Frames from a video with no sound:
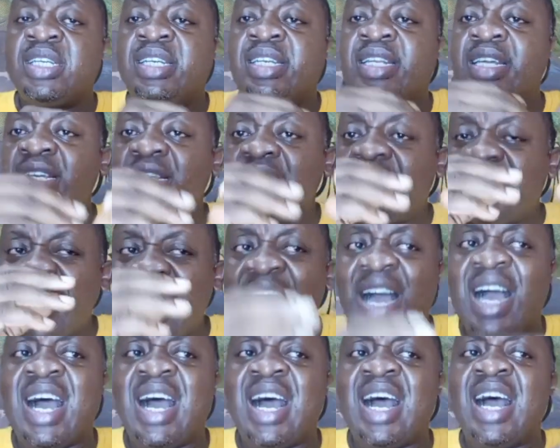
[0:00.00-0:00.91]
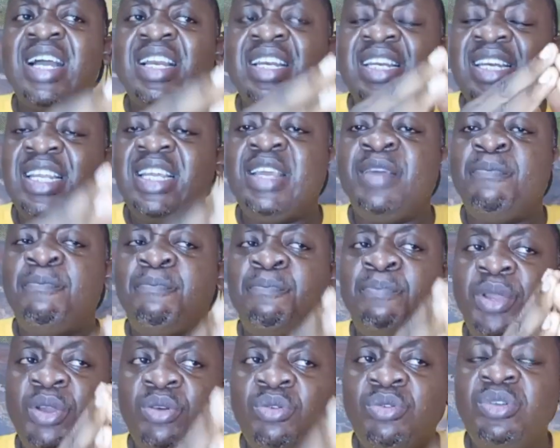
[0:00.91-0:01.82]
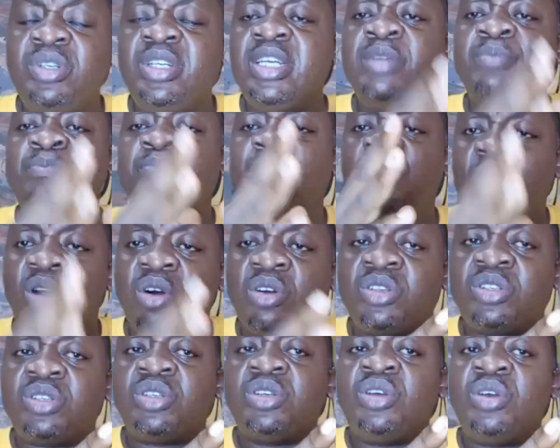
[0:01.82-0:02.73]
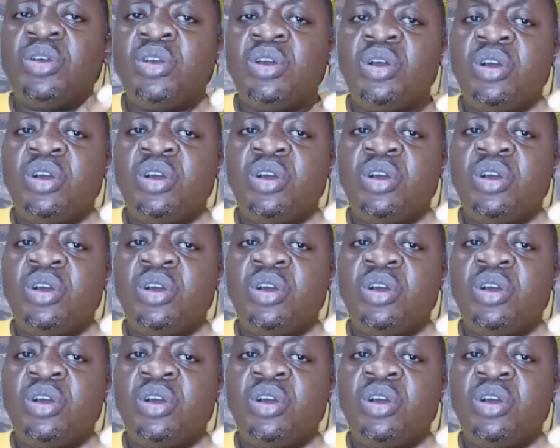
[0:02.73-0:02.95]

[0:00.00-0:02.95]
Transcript: These are the building blocks